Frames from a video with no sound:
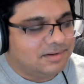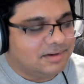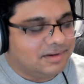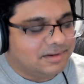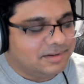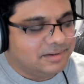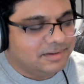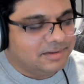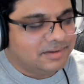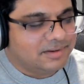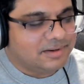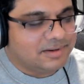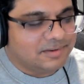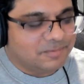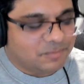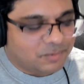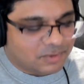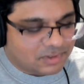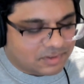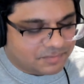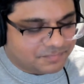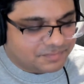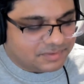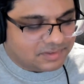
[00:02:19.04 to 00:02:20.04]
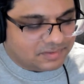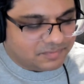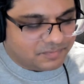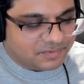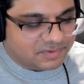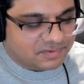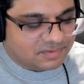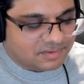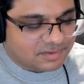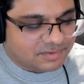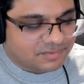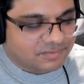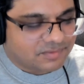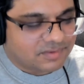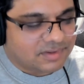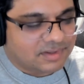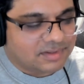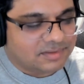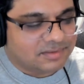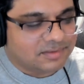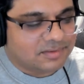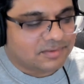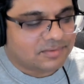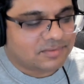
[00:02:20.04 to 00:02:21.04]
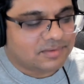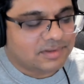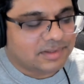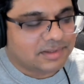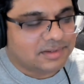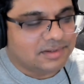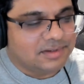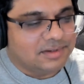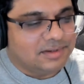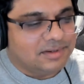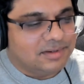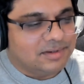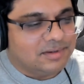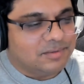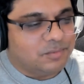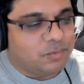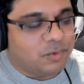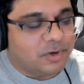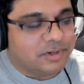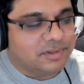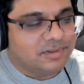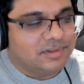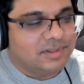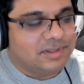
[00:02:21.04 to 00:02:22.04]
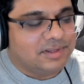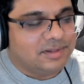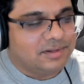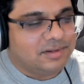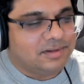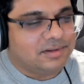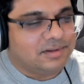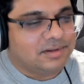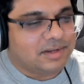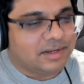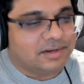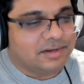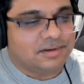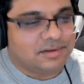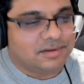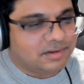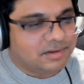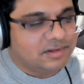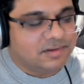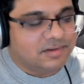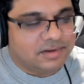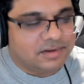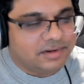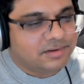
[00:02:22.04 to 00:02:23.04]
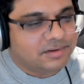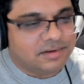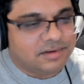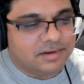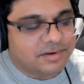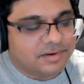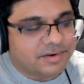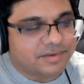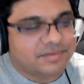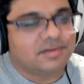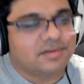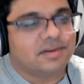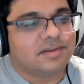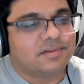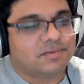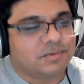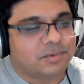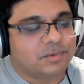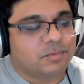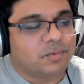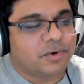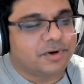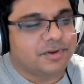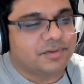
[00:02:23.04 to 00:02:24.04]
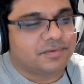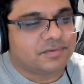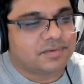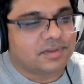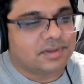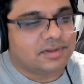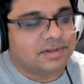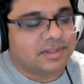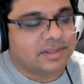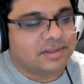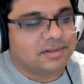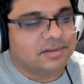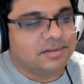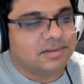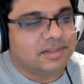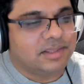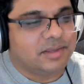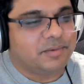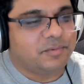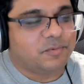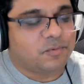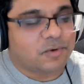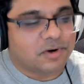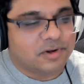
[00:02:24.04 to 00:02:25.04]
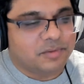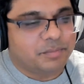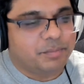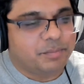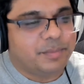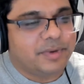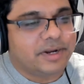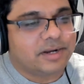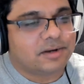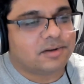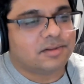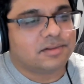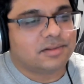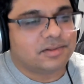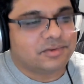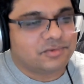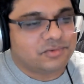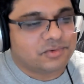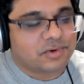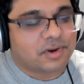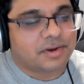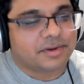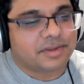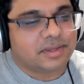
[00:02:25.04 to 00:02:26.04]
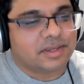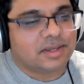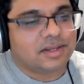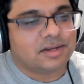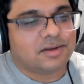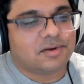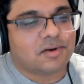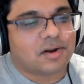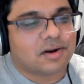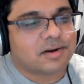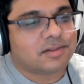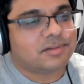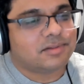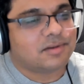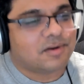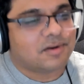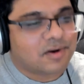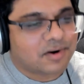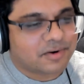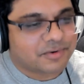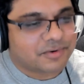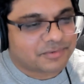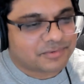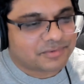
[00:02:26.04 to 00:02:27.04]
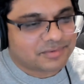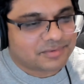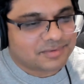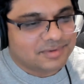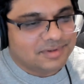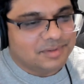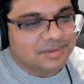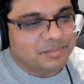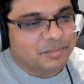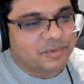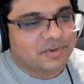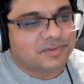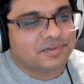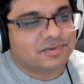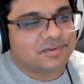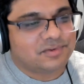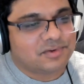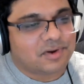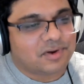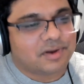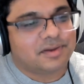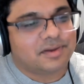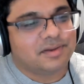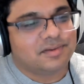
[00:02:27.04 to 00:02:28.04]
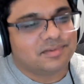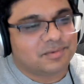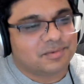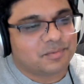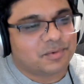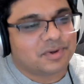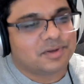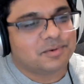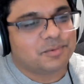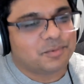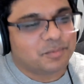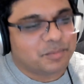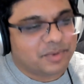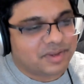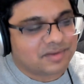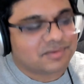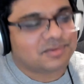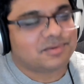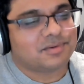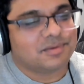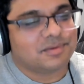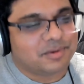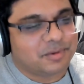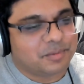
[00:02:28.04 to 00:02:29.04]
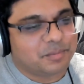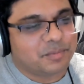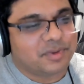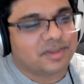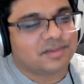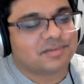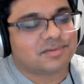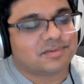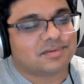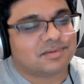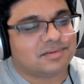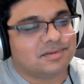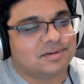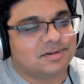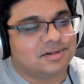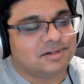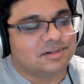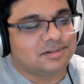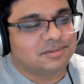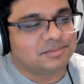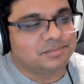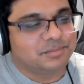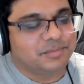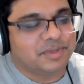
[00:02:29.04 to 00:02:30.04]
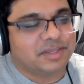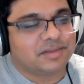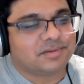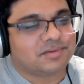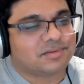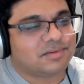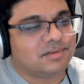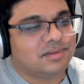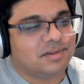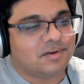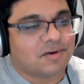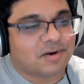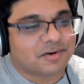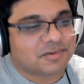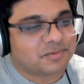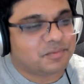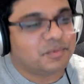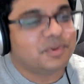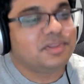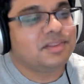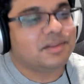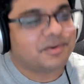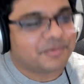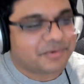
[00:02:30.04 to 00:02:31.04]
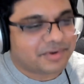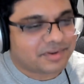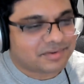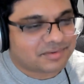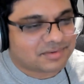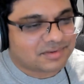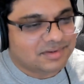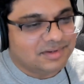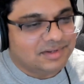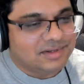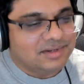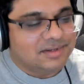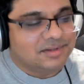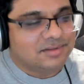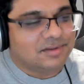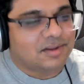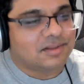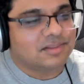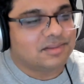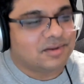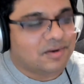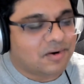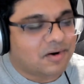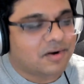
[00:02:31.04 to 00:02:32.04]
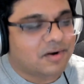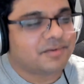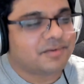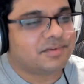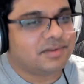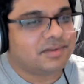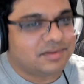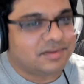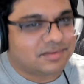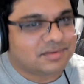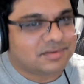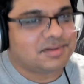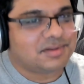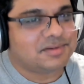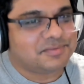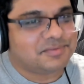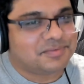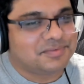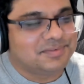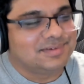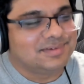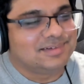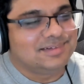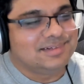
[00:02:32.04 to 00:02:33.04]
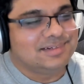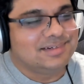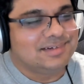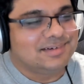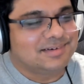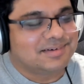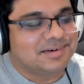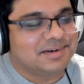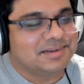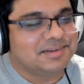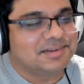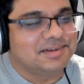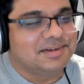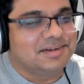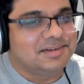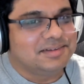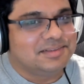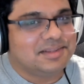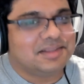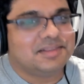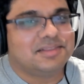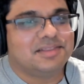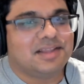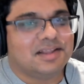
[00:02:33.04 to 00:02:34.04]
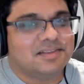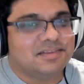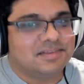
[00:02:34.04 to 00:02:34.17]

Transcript: I, I, I heard one of the investors saying this, like what they, and it, it, it resonates with what you're saying, like they want to bet on the jockey and not on the horse because yeah. the jockey is the one who makes, uh, makes, uh, makes the horse win the race, not the horse itself, right?